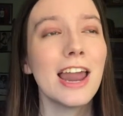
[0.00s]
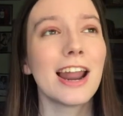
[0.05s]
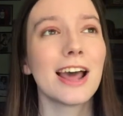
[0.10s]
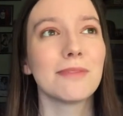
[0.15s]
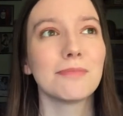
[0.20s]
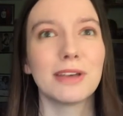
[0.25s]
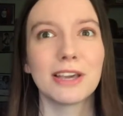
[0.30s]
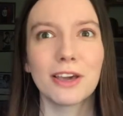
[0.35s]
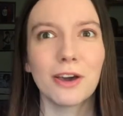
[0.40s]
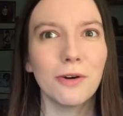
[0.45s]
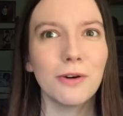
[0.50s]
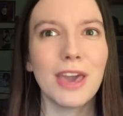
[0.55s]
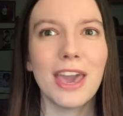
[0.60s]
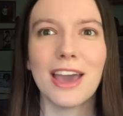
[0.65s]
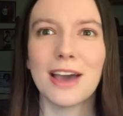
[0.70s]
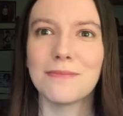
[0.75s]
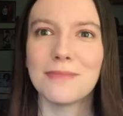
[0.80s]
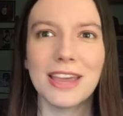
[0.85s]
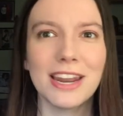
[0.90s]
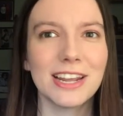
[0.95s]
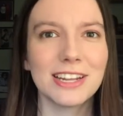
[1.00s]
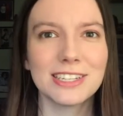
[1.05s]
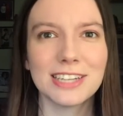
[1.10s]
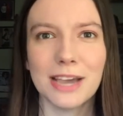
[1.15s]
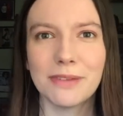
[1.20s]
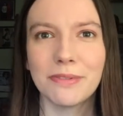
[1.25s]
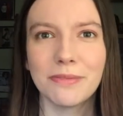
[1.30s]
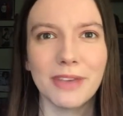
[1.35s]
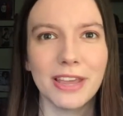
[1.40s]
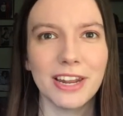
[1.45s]
I'm like, okay, I made it in
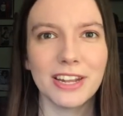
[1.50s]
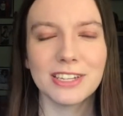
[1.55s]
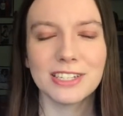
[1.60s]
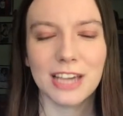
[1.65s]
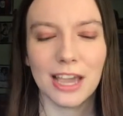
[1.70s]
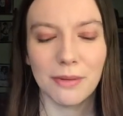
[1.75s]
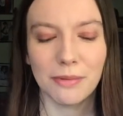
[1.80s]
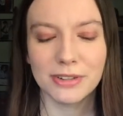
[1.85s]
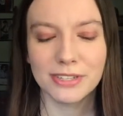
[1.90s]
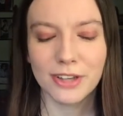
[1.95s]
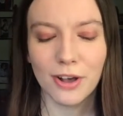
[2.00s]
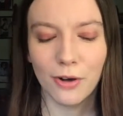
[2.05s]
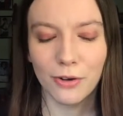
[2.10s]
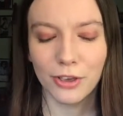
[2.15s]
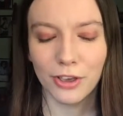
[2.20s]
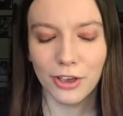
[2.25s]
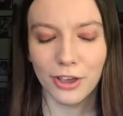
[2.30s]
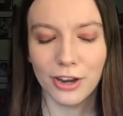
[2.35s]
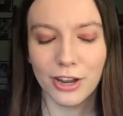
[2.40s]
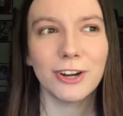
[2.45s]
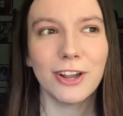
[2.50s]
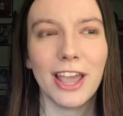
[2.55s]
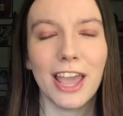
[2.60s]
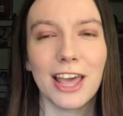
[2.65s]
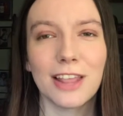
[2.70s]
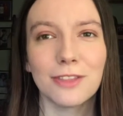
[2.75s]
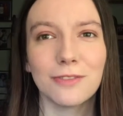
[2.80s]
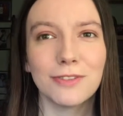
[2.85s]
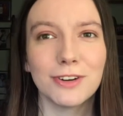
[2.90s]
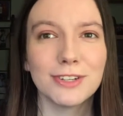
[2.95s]
time, I made it in time, it's all good.
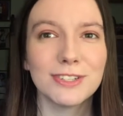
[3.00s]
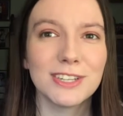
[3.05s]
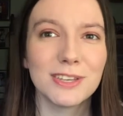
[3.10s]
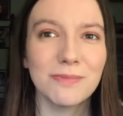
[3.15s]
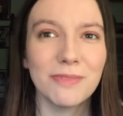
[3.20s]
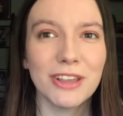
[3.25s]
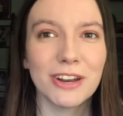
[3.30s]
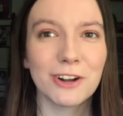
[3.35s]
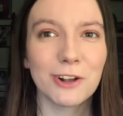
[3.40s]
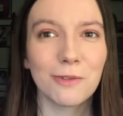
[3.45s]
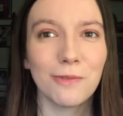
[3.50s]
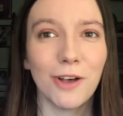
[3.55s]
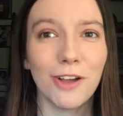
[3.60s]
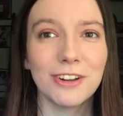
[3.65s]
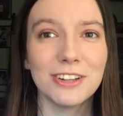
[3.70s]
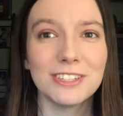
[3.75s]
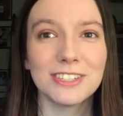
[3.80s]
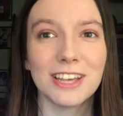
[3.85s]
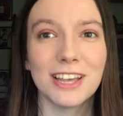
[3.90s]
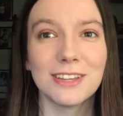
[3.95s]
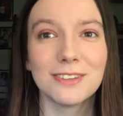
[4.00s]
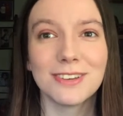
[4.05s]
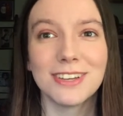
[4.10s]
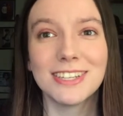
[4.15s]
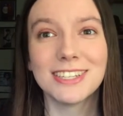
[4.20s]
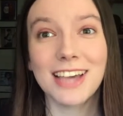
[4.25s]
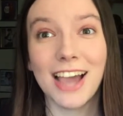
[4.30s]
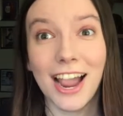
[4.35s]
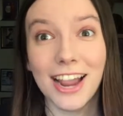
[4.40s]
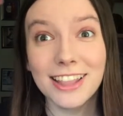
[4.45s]
And the first thing Peter Capaldi says
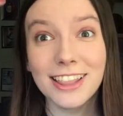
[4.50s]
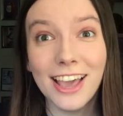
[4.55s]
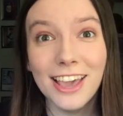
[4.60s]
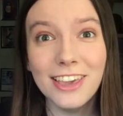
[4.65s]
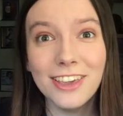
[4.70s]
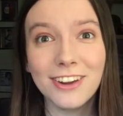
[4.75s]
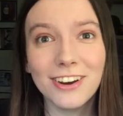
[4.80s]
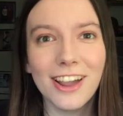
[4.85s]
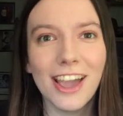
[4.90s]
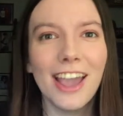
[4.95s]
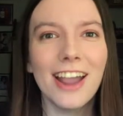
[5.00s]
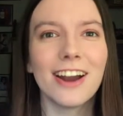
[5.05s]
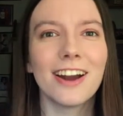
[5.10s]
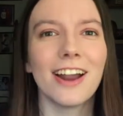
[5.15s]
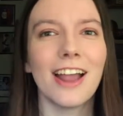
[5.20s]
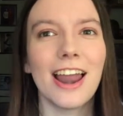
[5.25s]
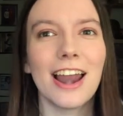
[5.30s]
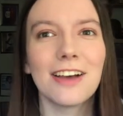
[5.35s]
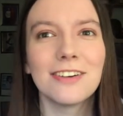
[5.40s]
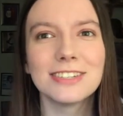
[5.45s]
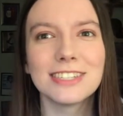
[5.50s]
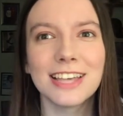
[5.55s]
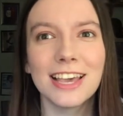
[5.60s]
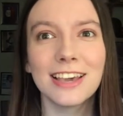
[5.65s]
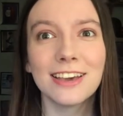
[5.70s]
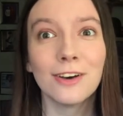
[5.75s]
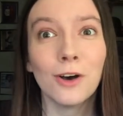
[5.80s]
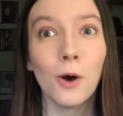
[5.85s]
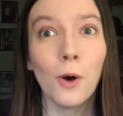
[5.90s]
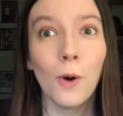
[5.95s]
was, I like your hair, and I was
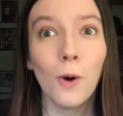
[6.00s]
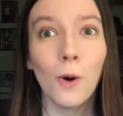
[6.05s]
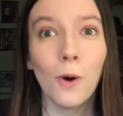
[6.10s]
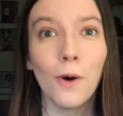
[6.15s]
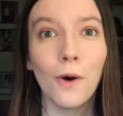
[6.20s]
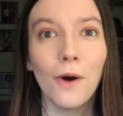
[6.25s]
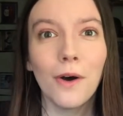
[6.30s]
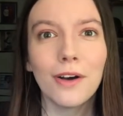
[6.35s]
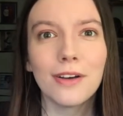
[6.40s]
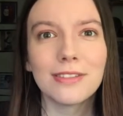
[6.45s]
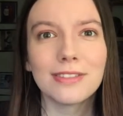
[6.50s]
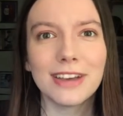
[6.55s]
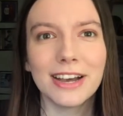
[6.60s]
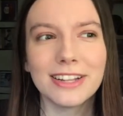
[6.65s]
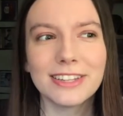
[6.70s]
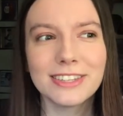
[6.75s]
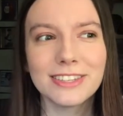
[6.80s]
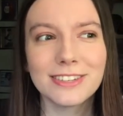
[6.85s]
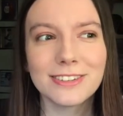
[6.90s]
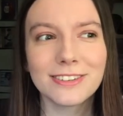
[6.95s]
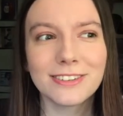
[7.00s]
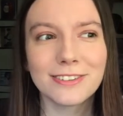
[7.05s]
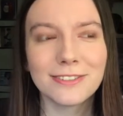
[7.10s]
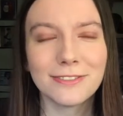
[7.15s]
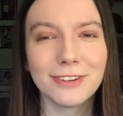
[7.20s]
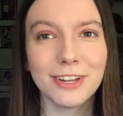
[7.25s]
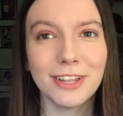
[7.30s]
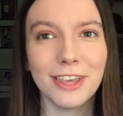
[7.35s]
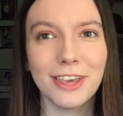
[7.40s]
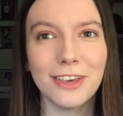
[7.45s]
like, oh, that's
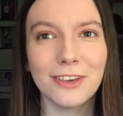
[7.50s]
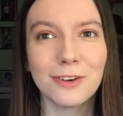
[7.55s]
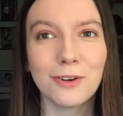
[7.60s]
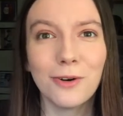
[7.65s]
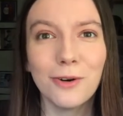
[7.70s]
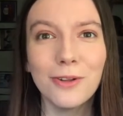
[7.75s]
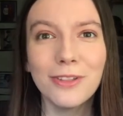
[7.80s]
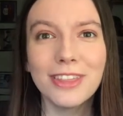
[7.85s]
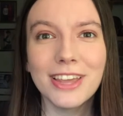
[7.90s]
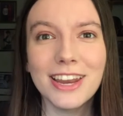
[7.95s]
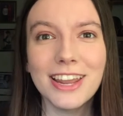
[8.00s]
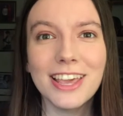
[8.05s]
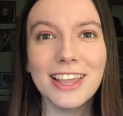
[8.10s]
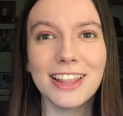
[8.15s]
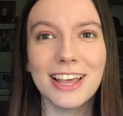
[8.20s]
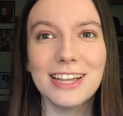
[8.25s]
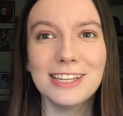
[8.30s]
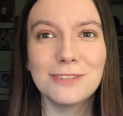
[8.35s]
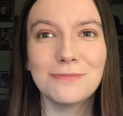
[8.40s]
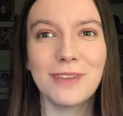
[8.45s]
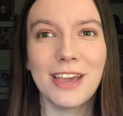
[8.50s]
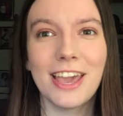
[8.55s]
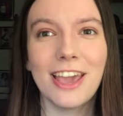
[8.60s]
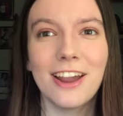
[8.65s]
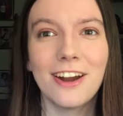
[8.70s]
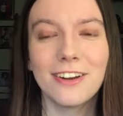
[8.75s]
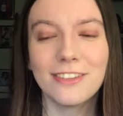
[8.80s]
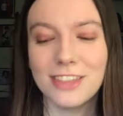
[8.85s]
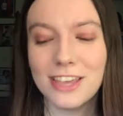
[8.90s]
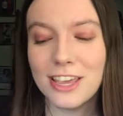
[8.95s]
really cool that he liked my
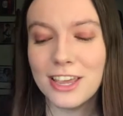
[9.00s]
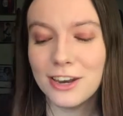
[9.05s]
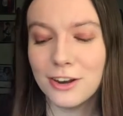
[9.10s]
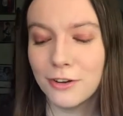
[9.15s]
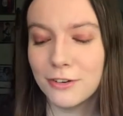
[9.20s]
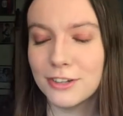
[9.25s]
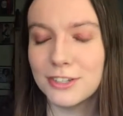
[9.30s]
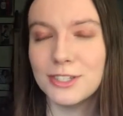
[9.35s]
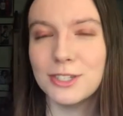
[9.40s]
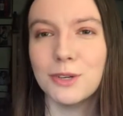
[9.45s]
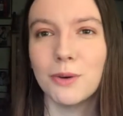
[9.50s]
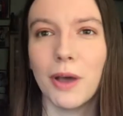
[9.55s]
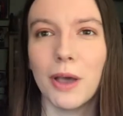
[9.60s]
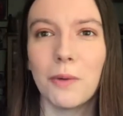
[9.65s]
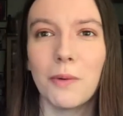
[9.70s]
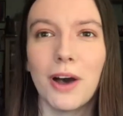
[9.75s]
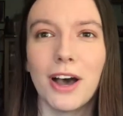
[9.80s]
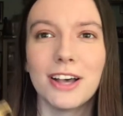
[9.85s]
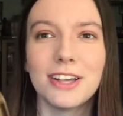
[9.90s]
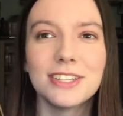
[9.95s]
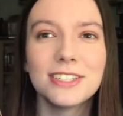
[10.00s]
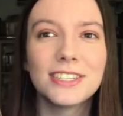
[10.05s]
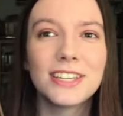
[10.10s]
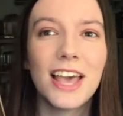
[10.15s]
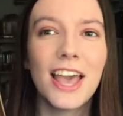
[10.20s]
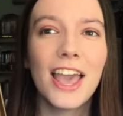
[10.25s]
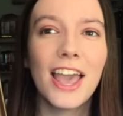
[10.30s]
hair and that he noticed who I was.